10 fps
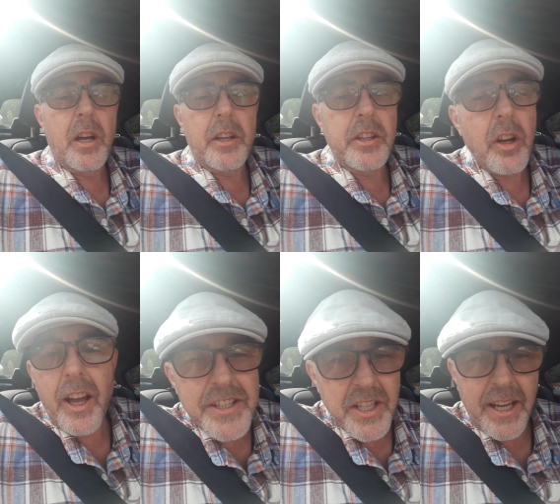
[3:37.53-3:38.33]
You're
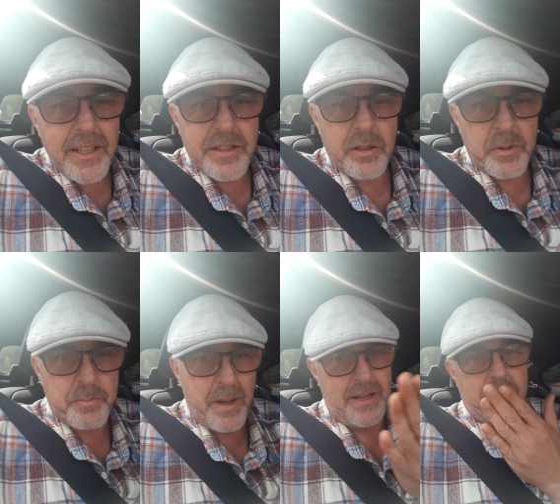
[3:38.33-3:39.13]
not educating them, it's
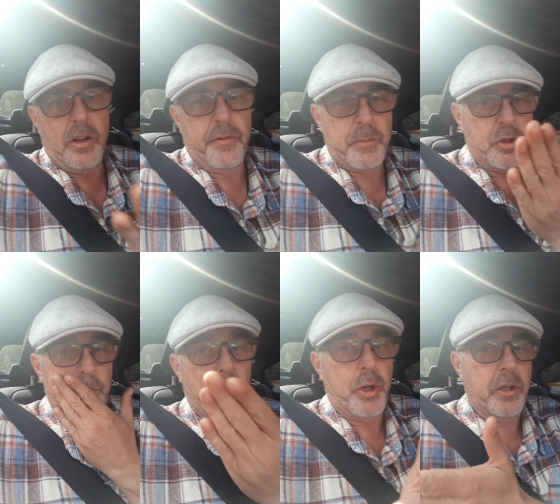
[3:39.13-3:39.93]
bouncing off them. It
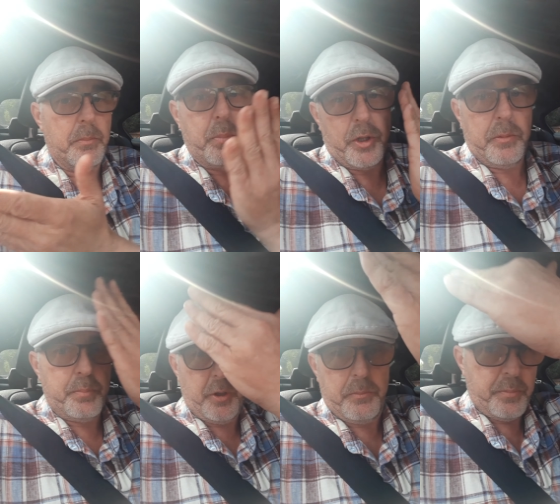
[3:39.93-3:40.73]
just boink, boink,
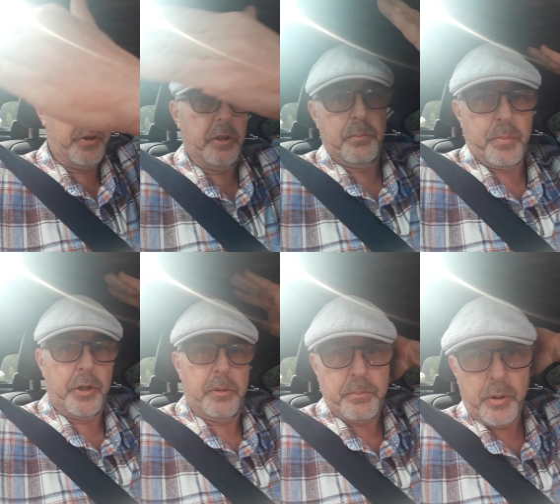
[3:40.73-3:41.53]
boink, boink,
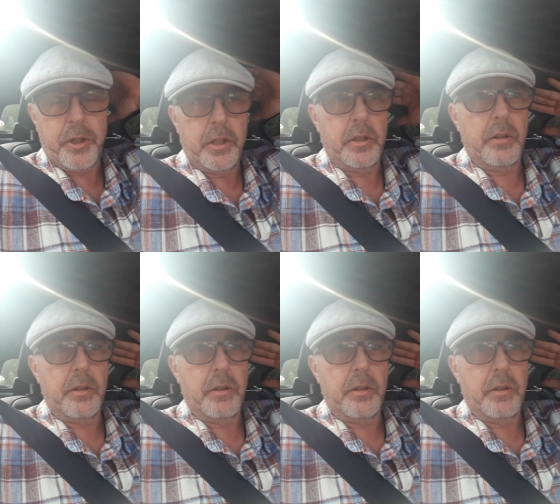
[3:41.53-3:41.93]
boink, boink.